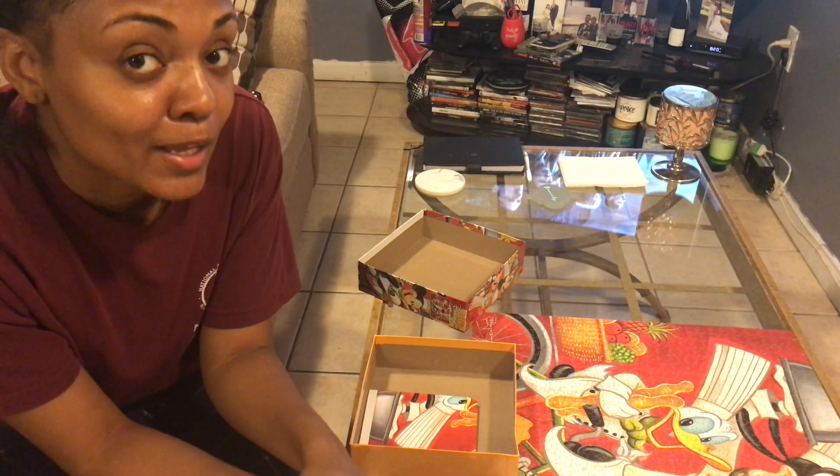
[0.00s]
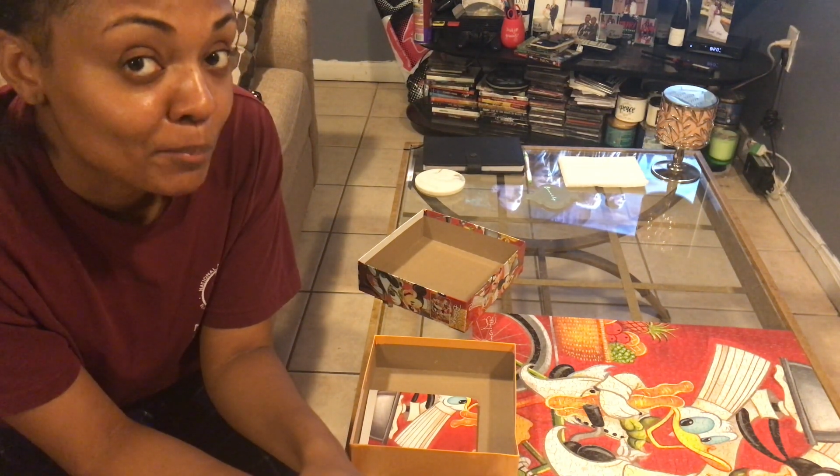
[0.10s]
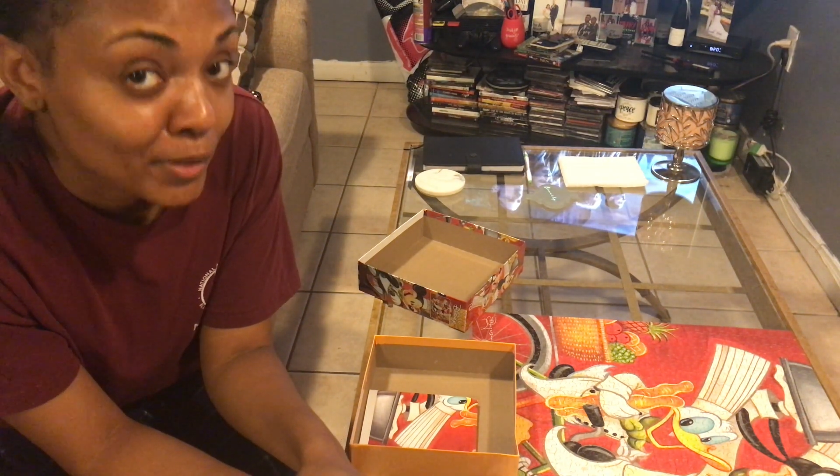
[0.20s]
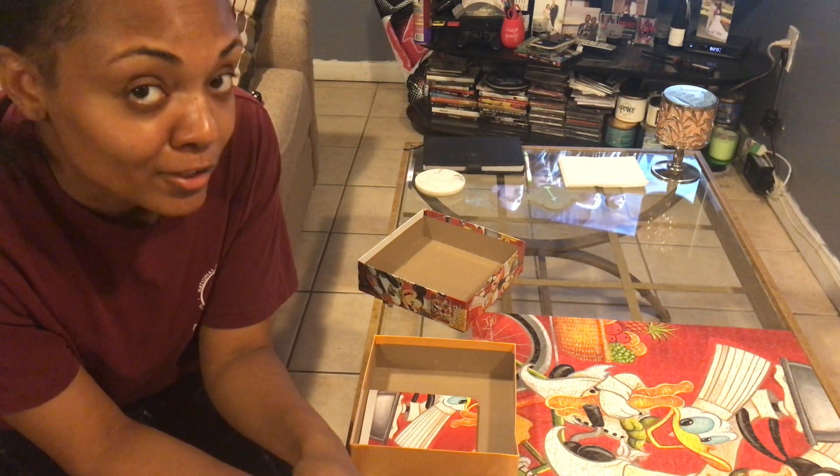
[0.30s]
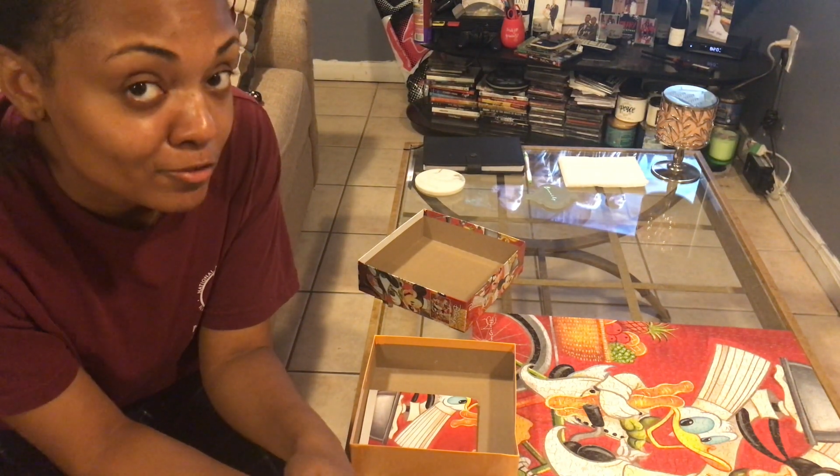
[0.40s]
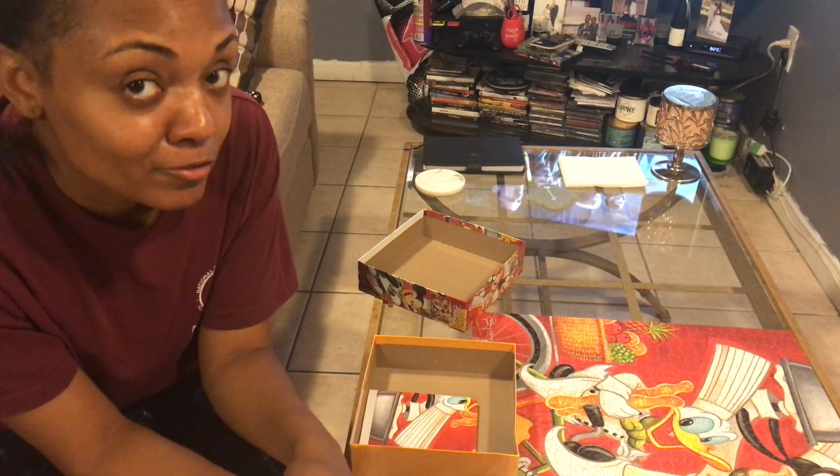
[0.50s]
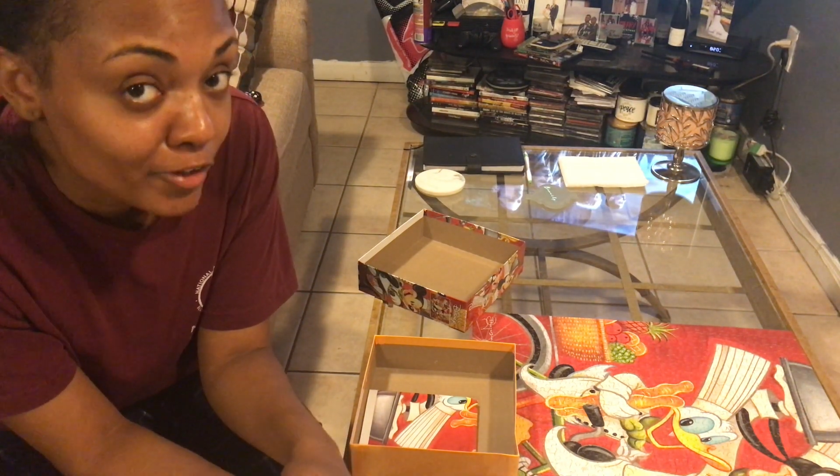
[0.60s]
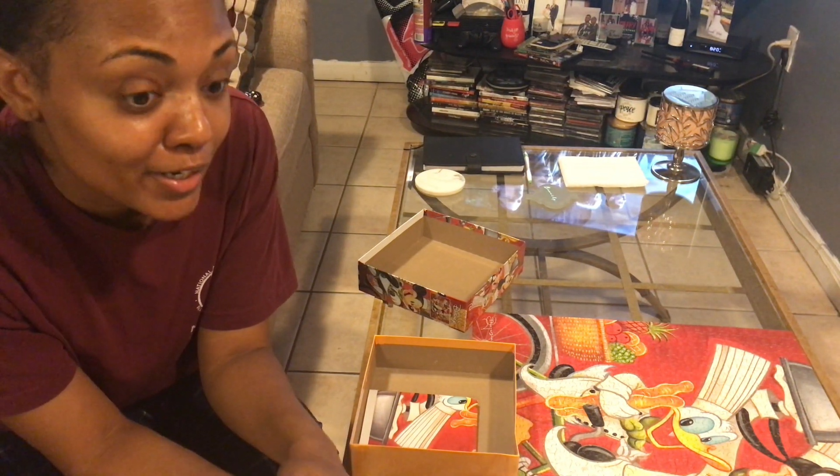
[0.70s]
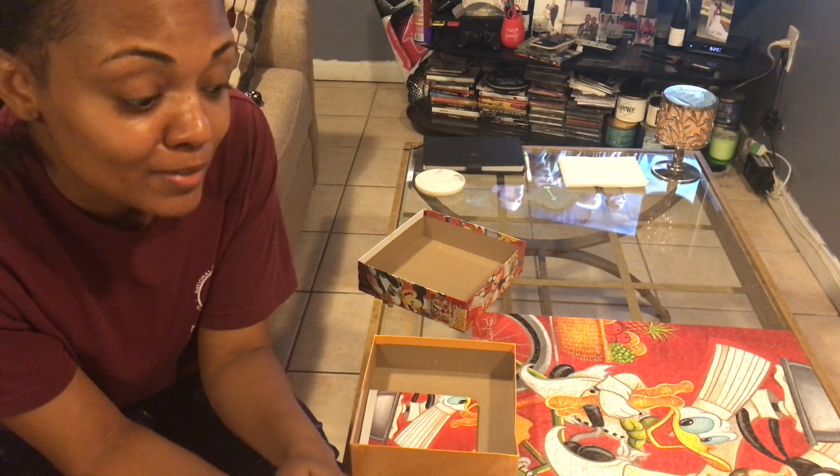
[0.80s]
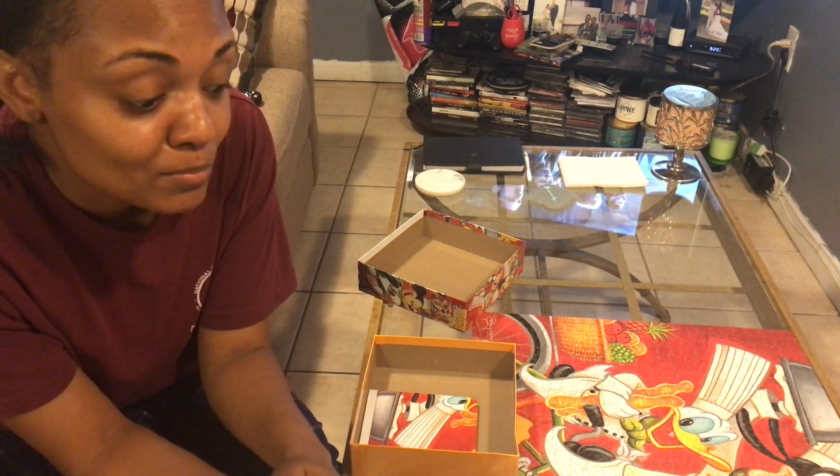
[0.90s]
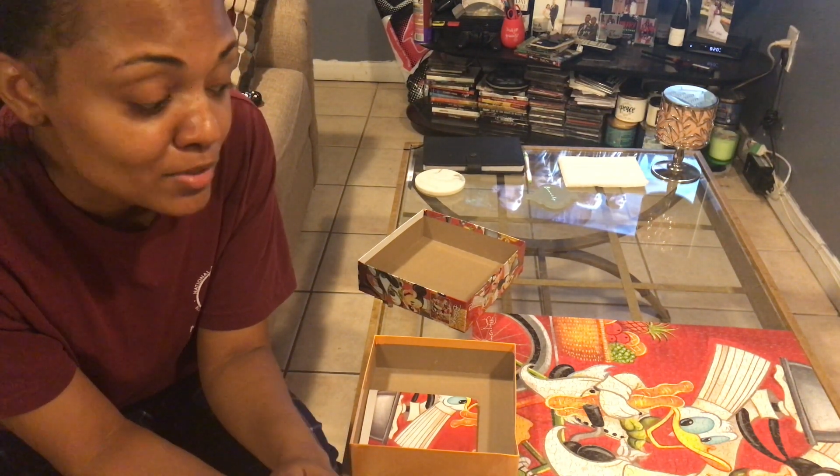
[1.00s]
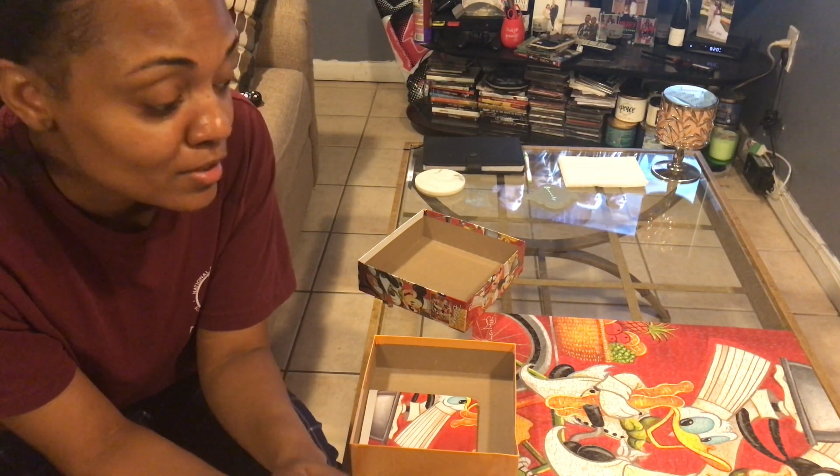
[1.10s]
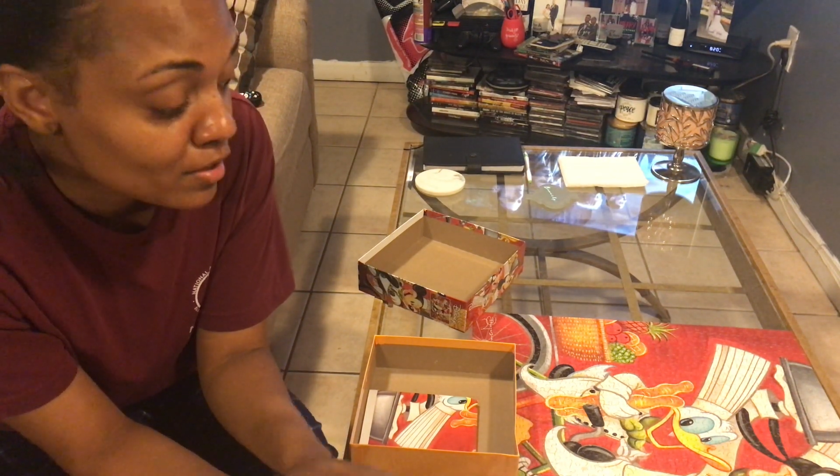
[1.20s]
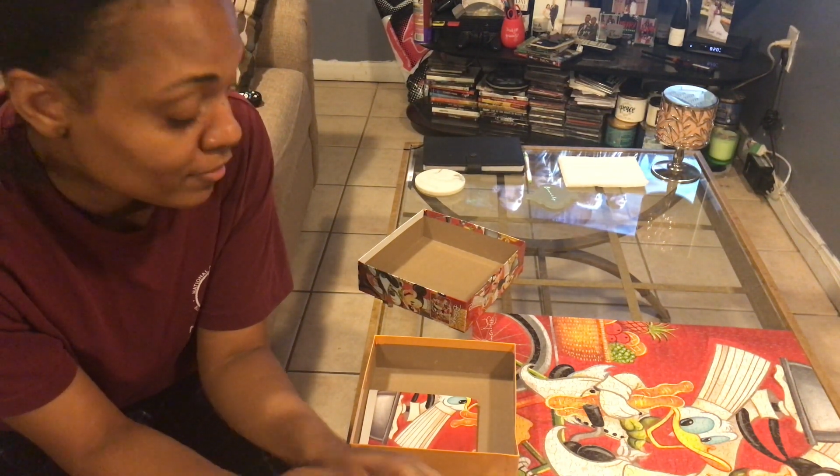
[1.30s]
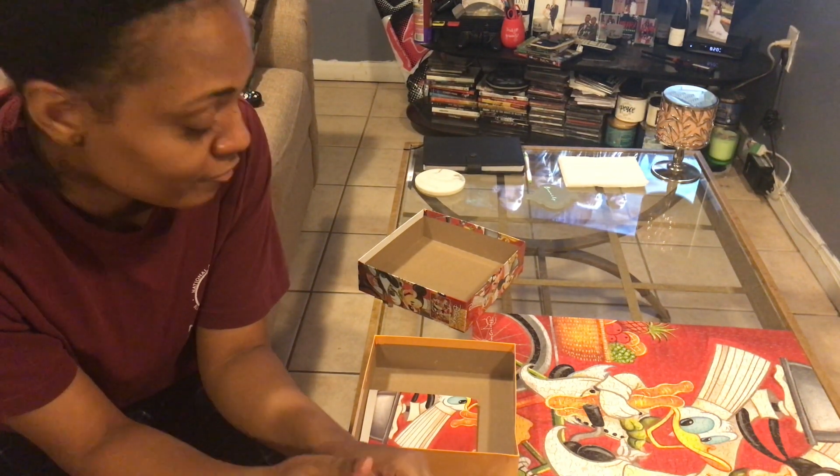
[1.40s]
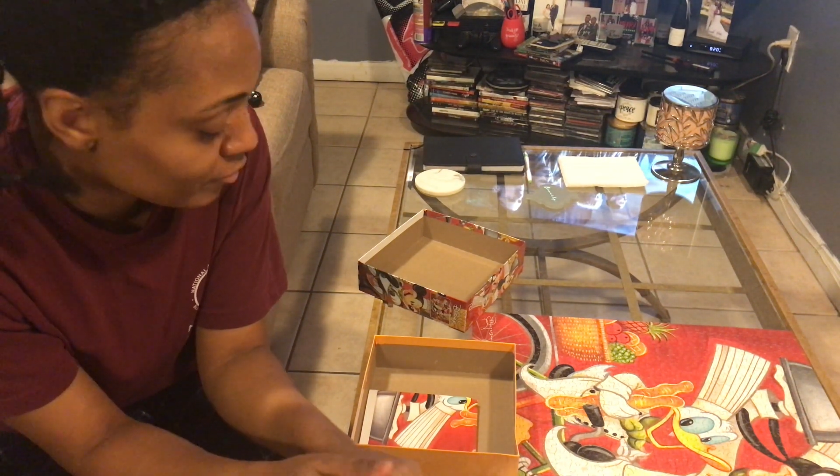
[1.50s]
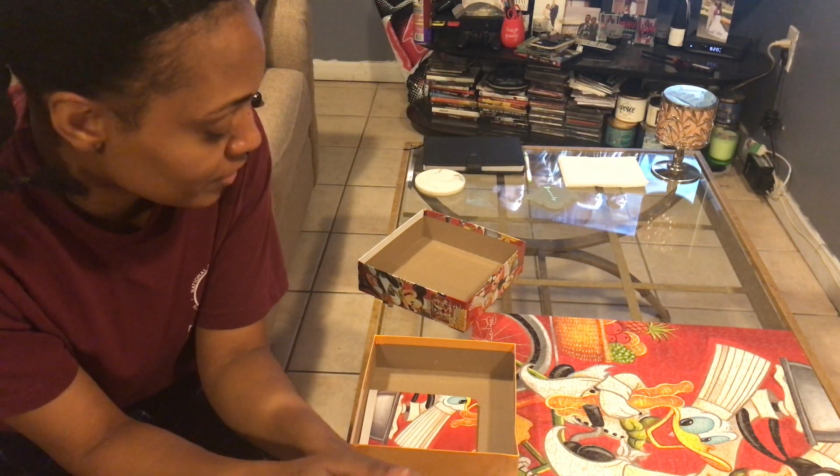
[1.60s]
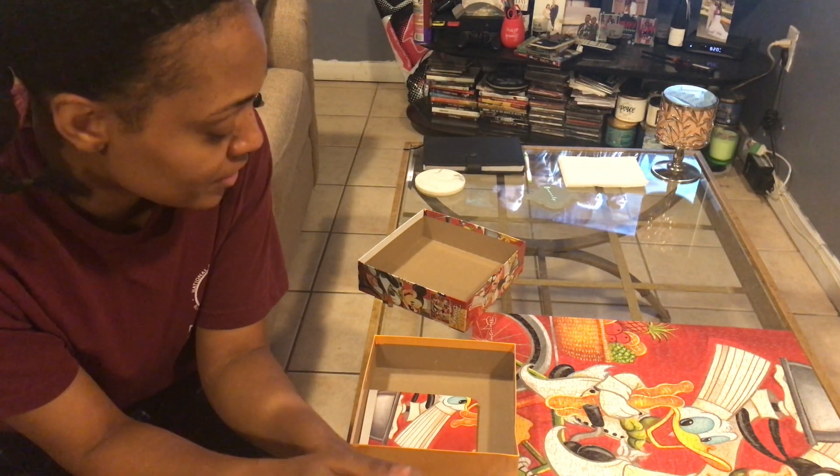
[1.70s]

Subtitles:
at picture frames. For